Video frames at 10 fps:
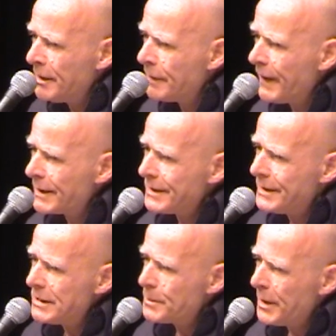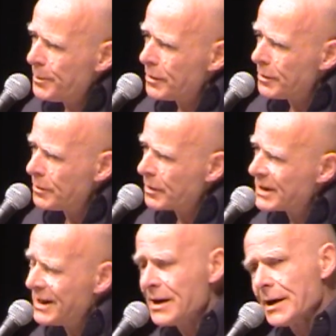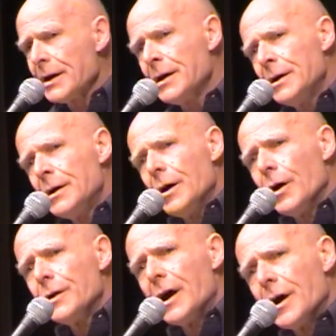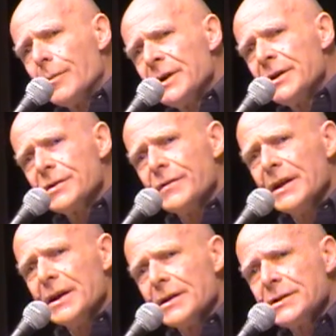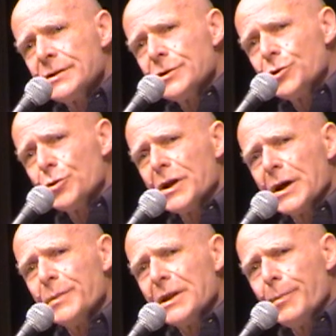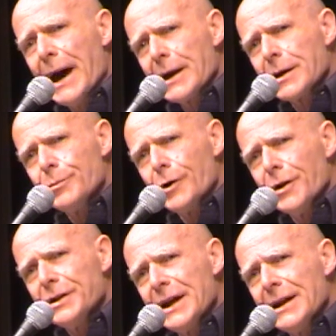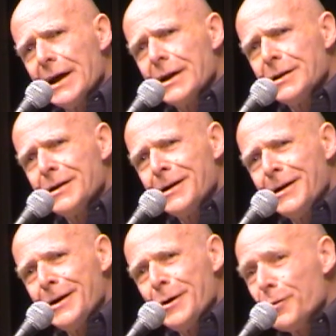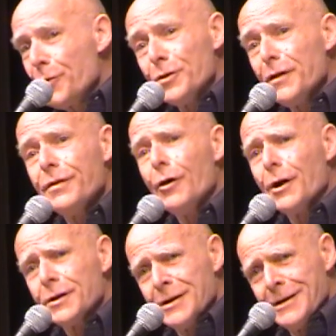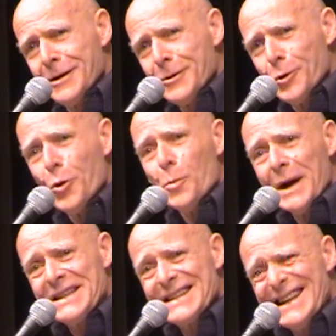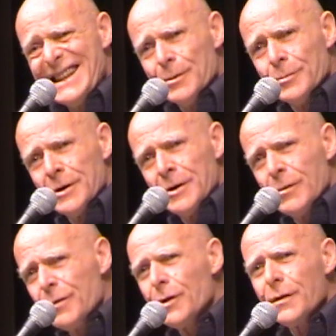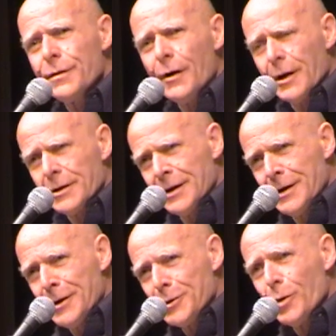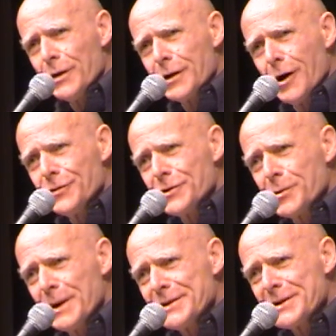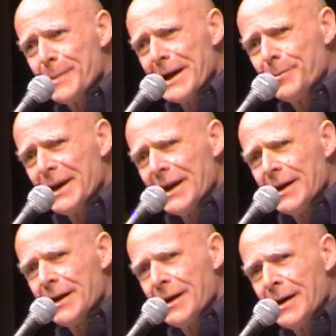The fact that these people were killing unarmed civilians, shooting them in the back in broad daylight, without a thought to who might see them, without a thought to what the consequences might be.